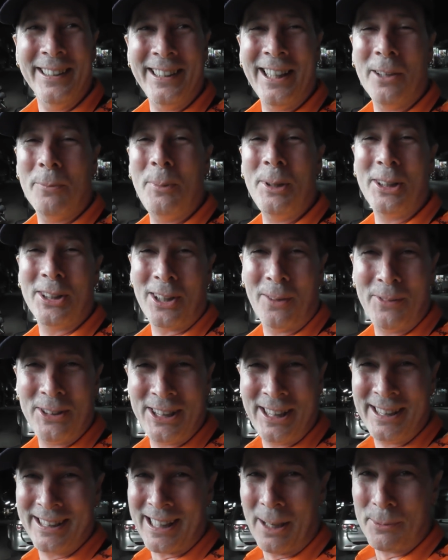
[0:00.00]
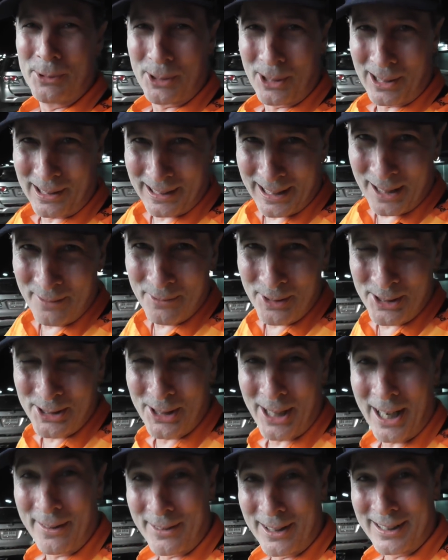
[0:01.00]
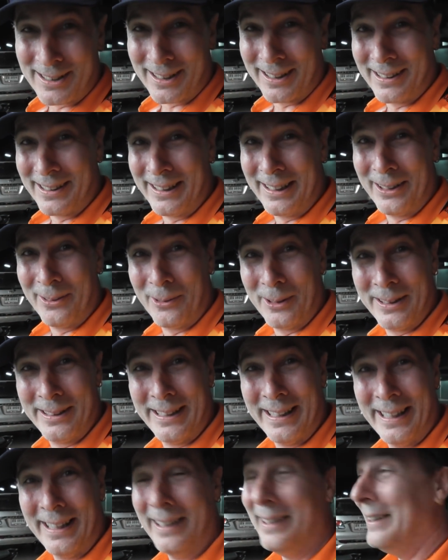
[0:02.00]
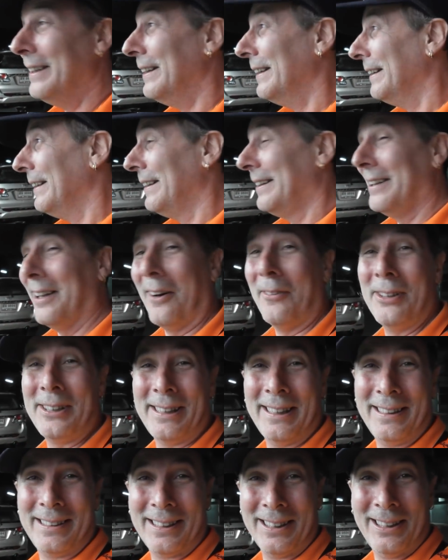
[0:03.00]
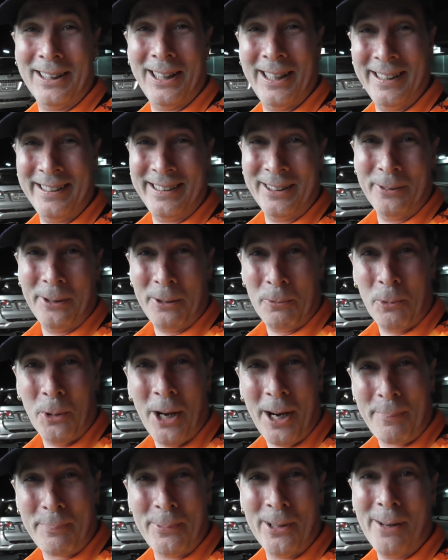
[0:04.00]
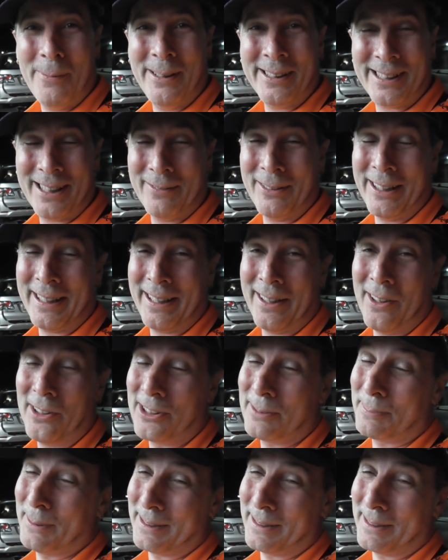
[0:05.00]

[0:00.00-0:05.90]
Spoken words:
There's obviously some sort of leverage that I have to sort of deal with there, obviously, to do with work permits and everything else.